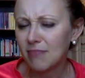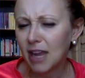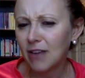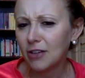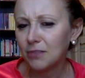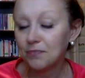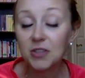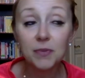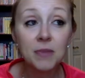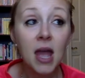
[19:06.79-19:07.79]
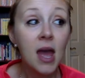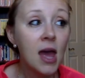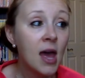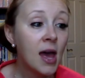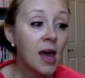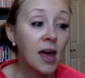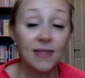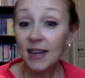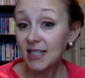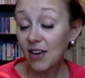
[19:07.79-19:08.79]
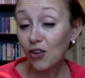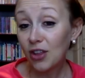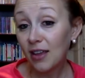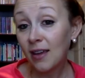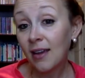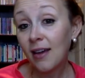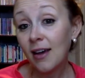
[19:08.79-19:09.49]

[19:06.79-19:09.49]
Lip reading: I don't know. So that's everything.